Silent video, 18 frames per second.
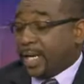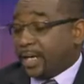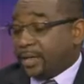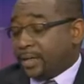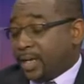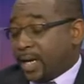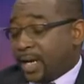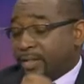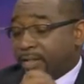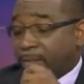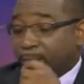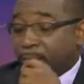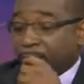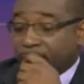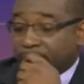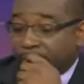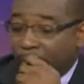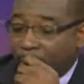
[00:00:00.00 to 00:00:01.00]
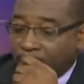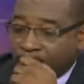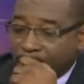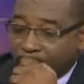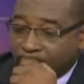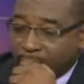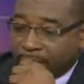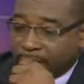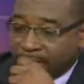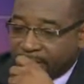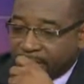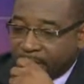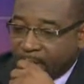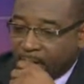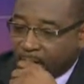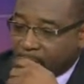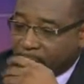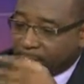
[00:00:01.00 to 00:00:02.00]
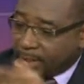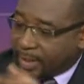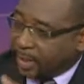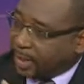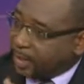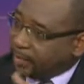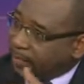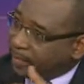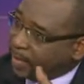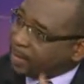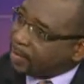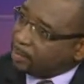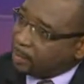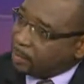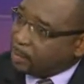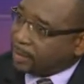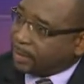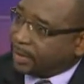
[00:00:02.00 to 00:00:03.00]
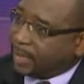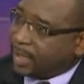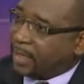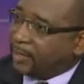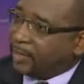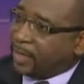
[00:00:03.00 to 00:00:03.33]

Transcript: and I suppose all of those things are critical and very important, and,